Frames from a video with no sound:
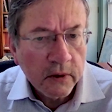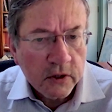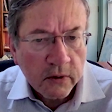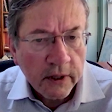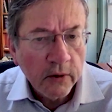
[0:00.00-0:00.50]
It
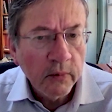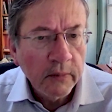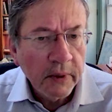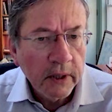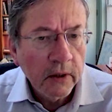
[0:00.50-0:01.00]
was trying to
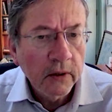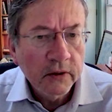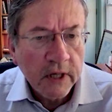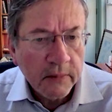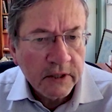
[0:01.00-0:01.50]

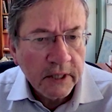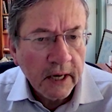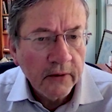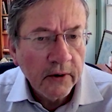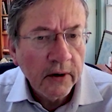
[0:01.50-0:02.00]
rebuild, come
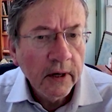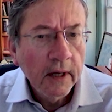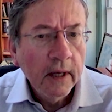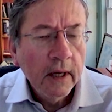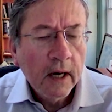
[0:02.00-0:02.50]
together.